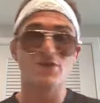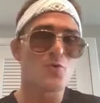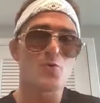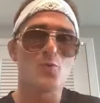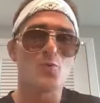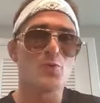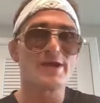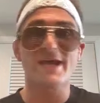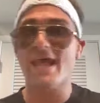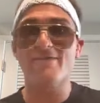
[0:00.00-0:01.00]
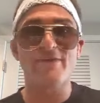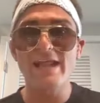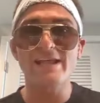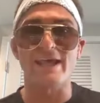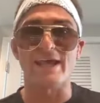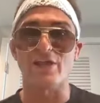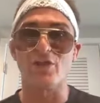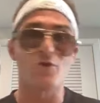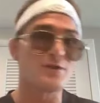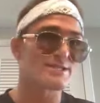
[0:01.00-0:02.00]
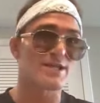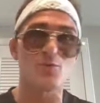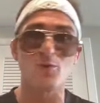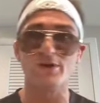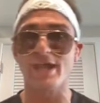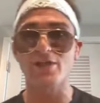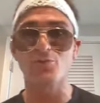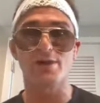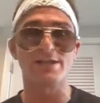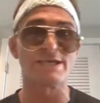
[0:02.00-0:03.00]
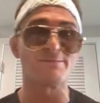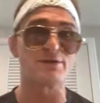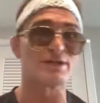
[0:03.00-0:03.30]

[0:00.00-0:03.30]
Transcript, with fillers: So we can have anything, you know, let's say one day you want a deep